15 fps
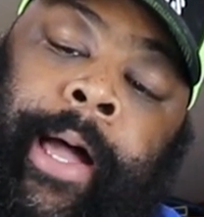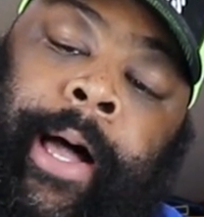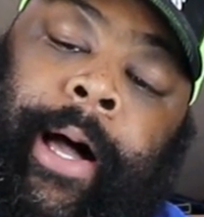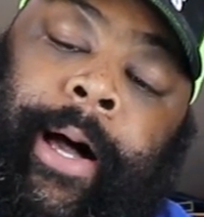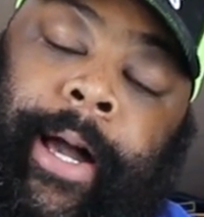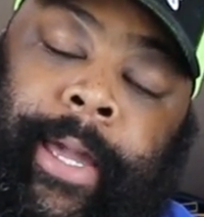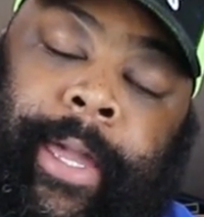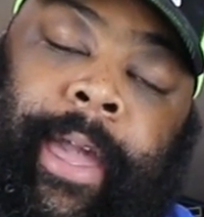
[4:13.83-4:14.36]

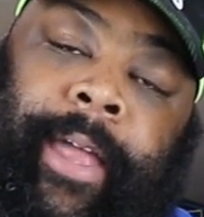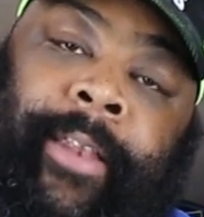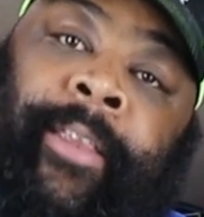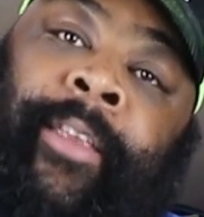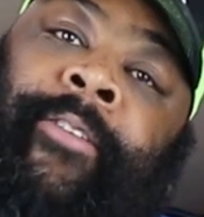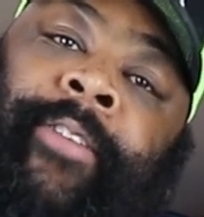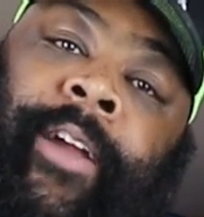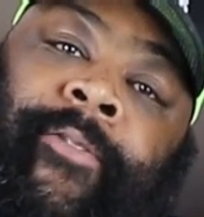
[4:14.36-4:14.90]

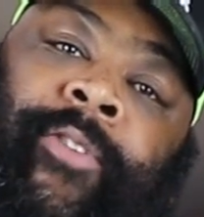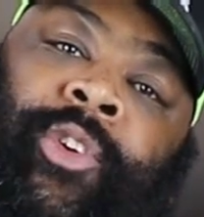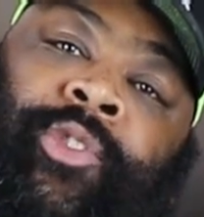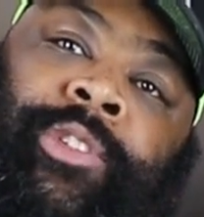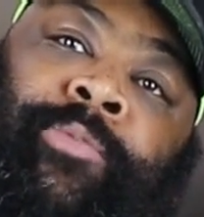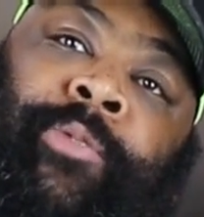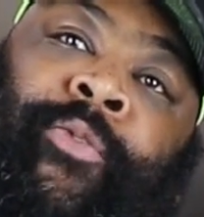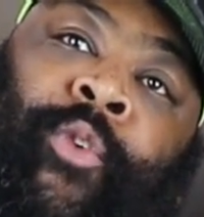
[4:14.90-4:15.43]
Again, never
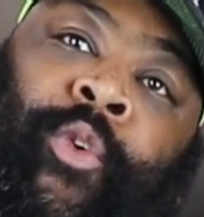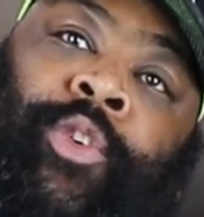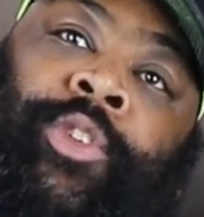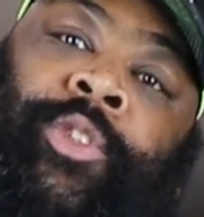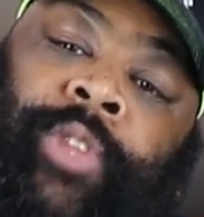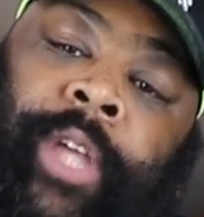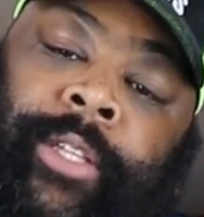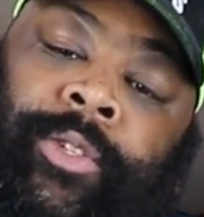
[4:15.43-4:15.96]
used it before,
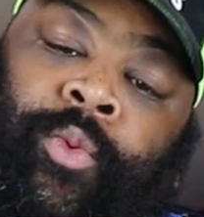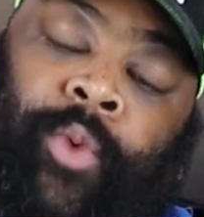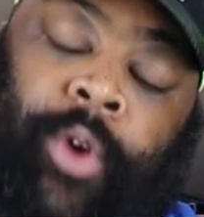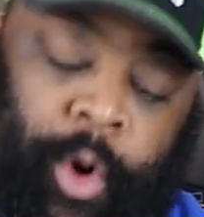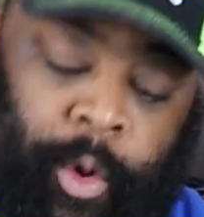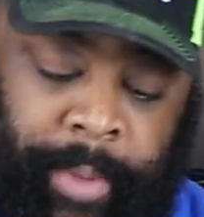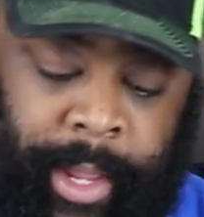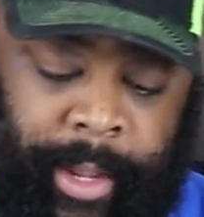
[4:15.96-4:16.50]
so that's what we're
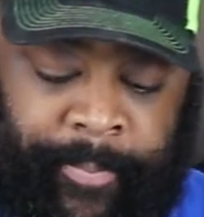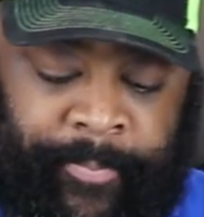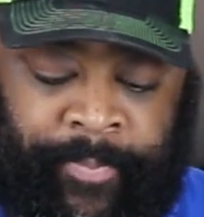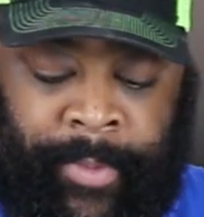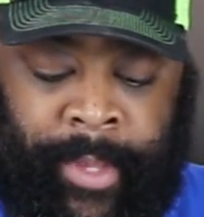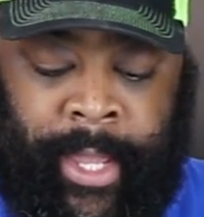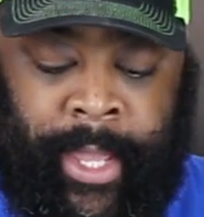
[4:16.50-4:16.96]
hoping.